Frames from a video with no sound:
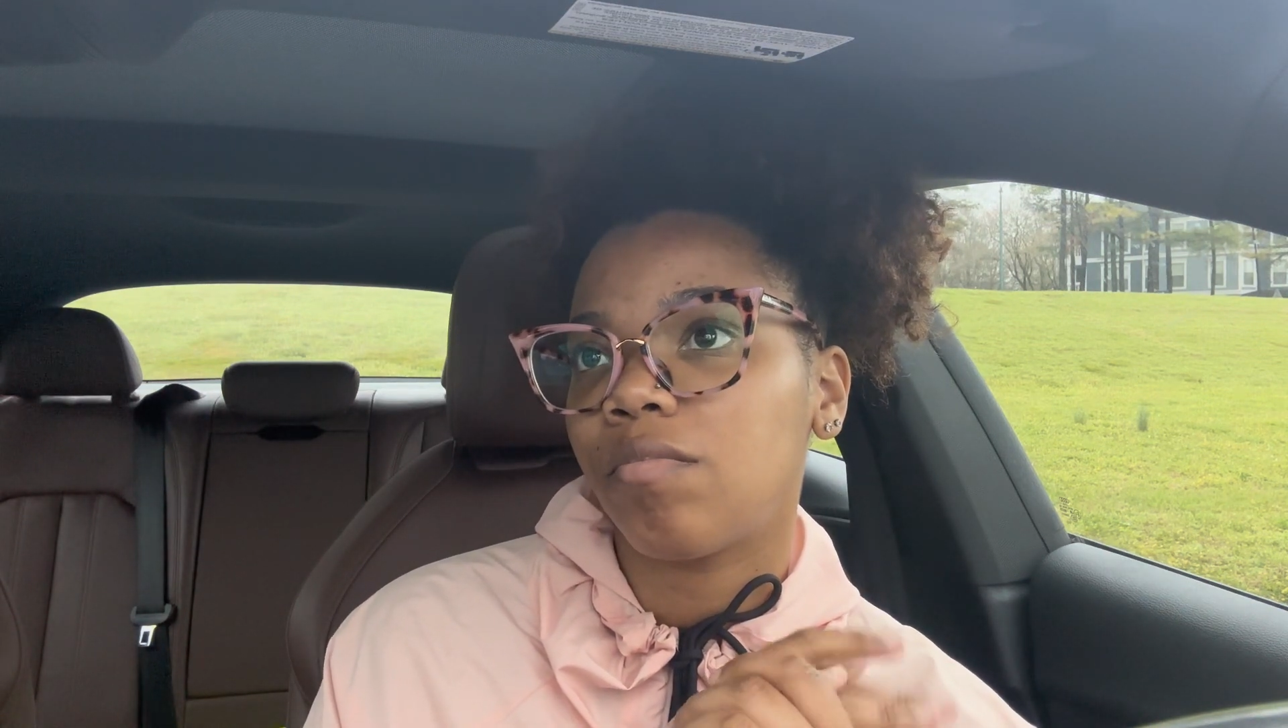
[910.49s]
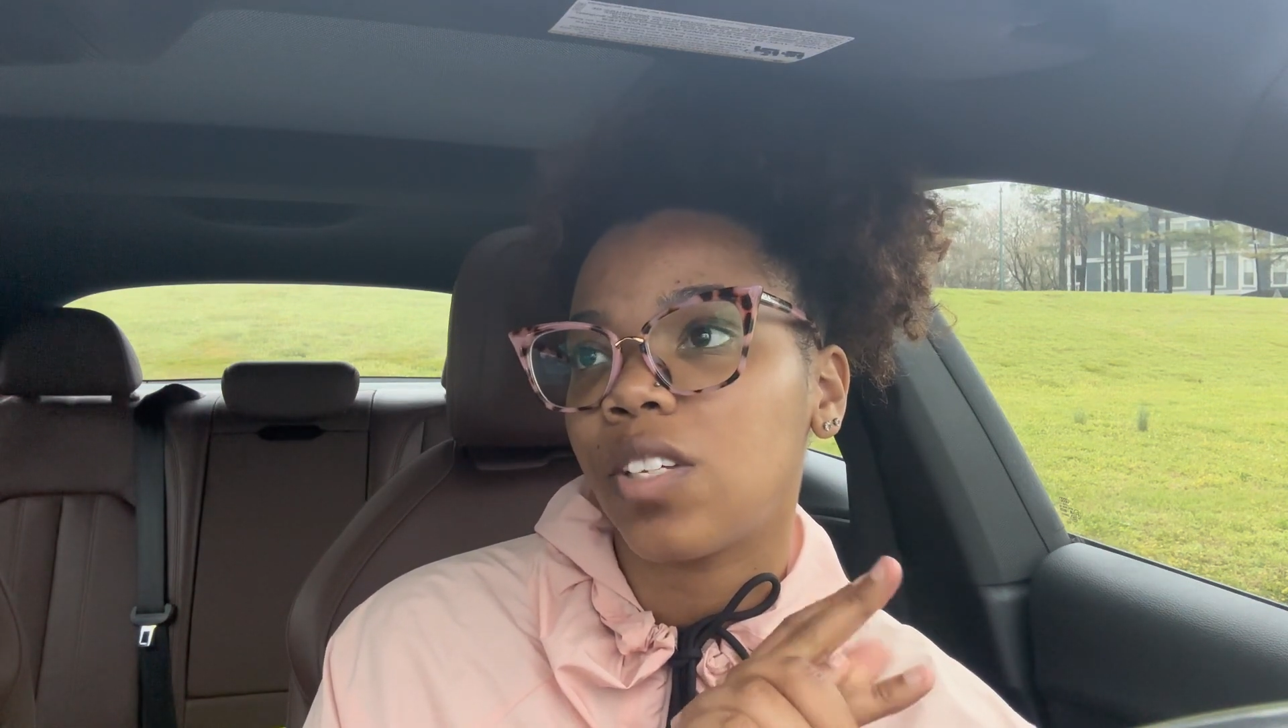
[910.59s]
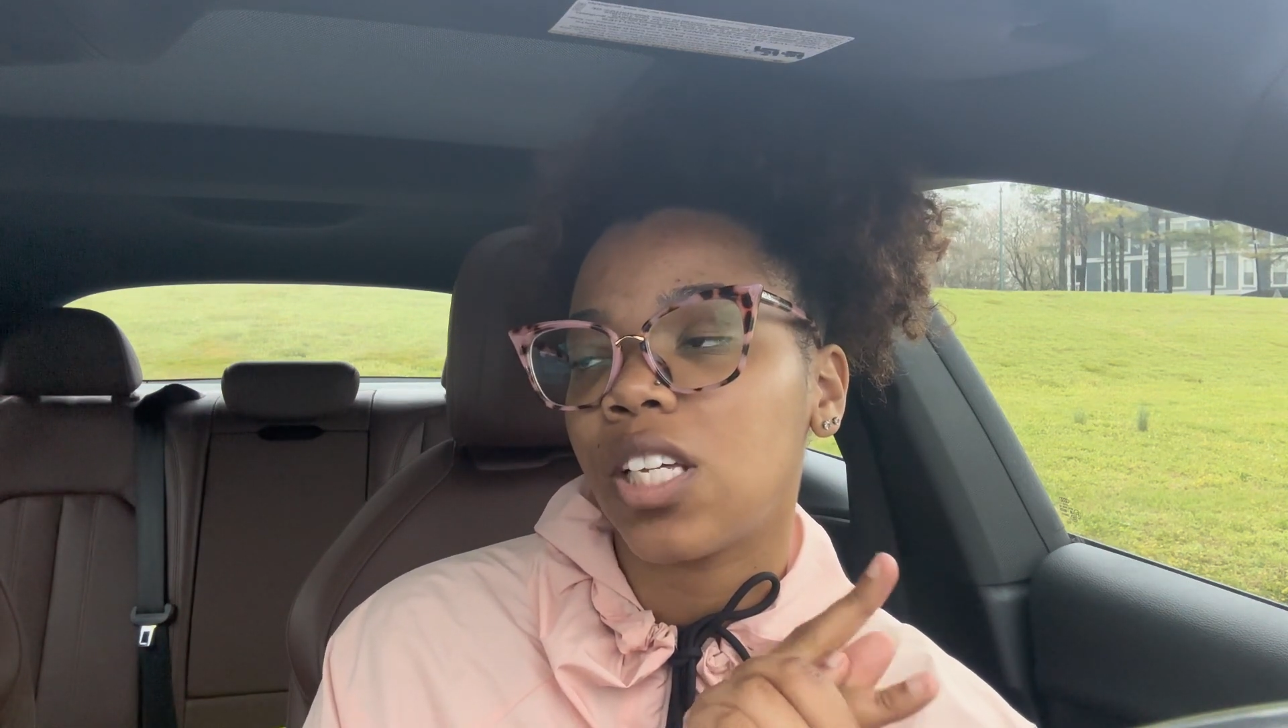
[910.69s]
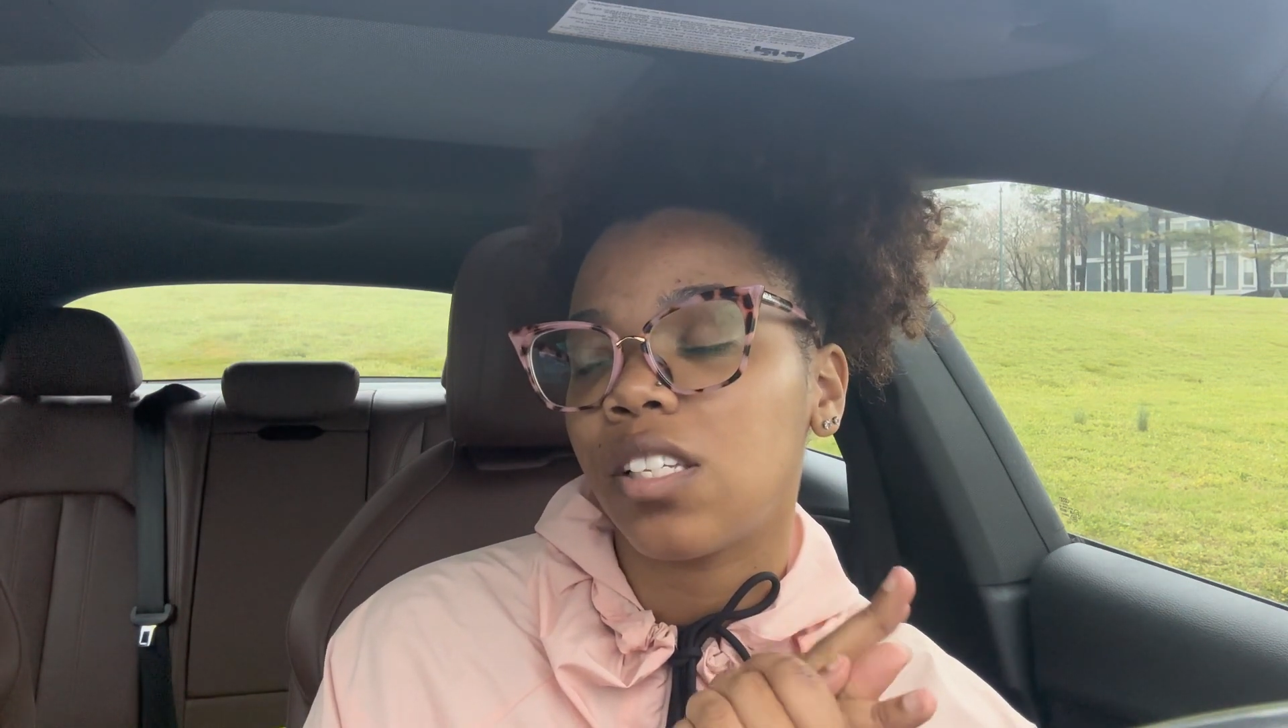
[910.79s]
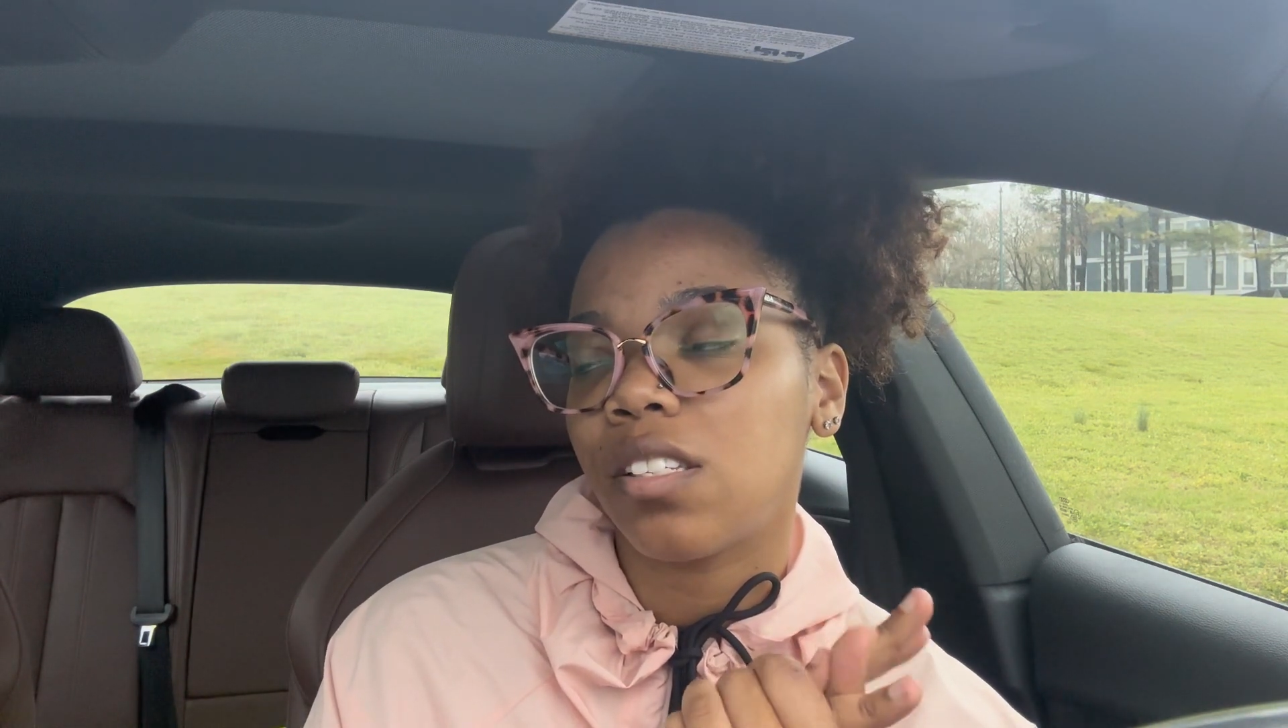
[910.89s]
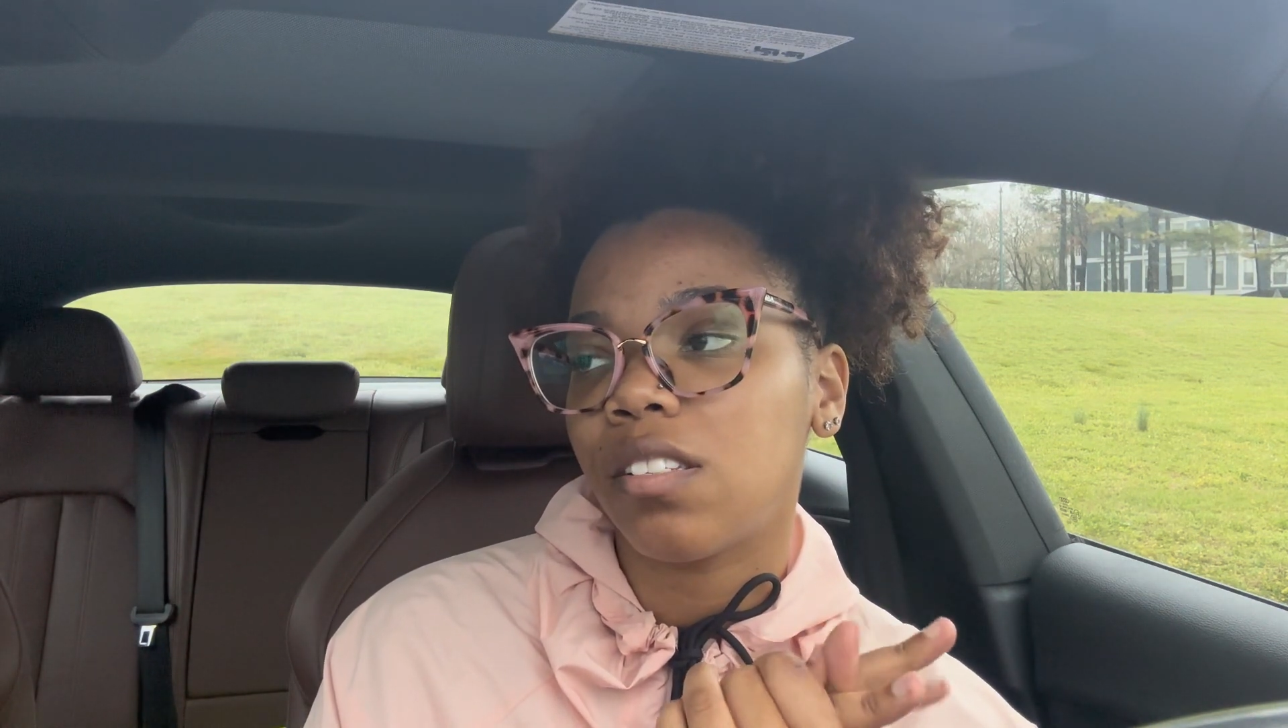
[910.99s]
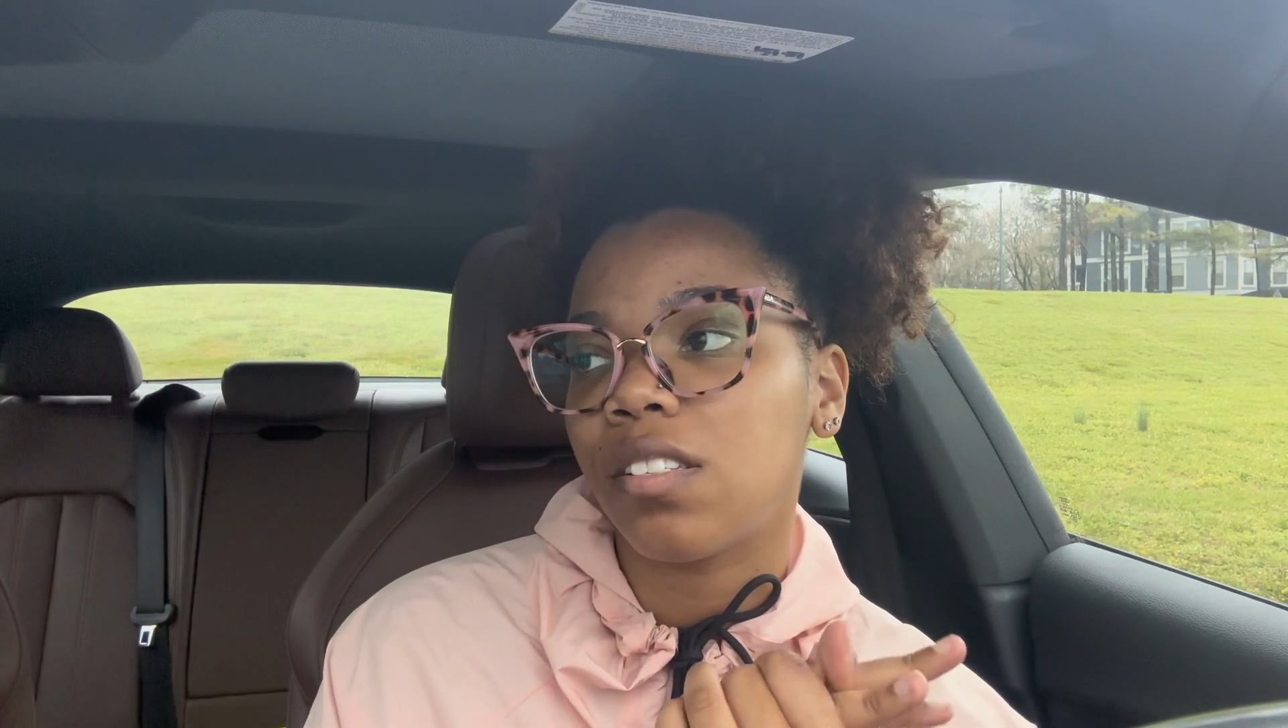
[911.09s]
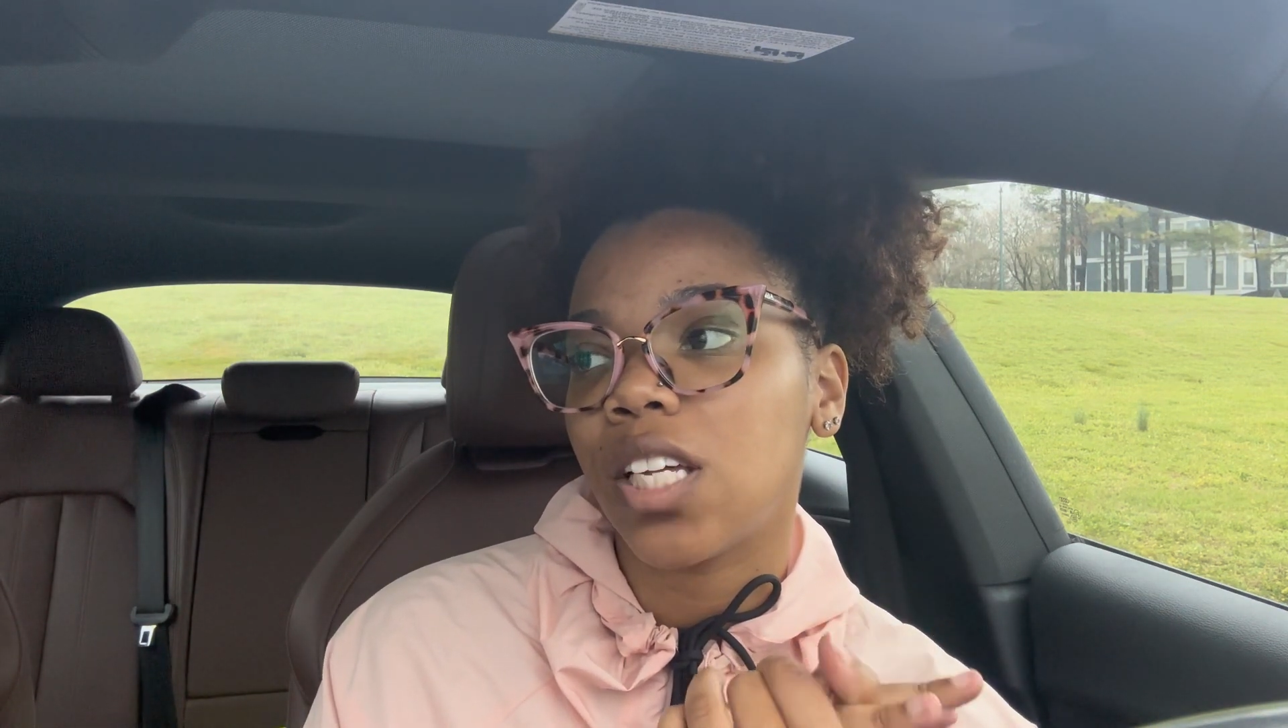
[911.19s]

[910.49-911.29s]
It's